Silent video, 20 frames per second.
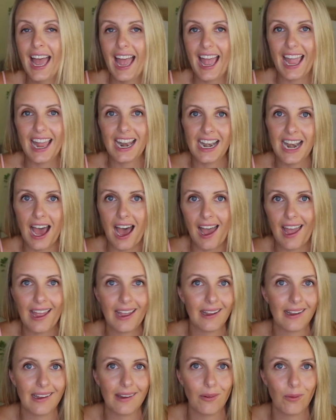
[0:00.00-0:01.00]
and
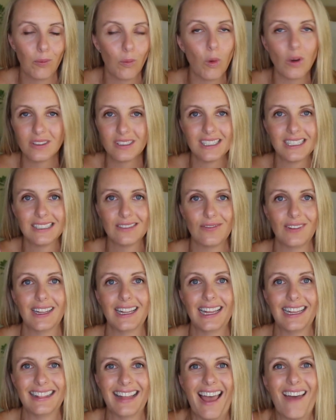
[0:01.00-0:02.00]
I wasn't
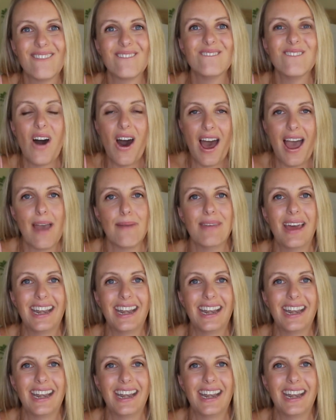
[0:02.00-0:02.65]
feeling that vibe,